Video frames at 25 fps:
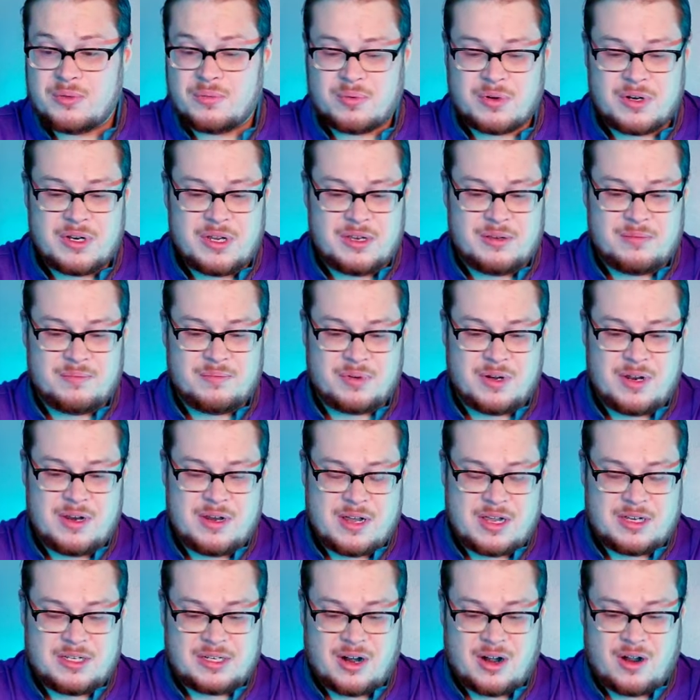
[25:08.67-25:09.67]
Pretty pretty
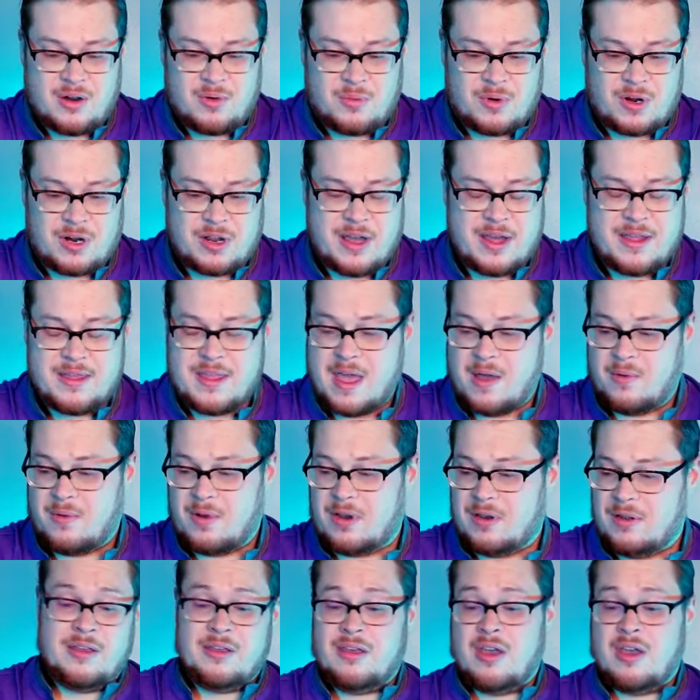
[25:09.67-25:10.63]
nice artwork on that one.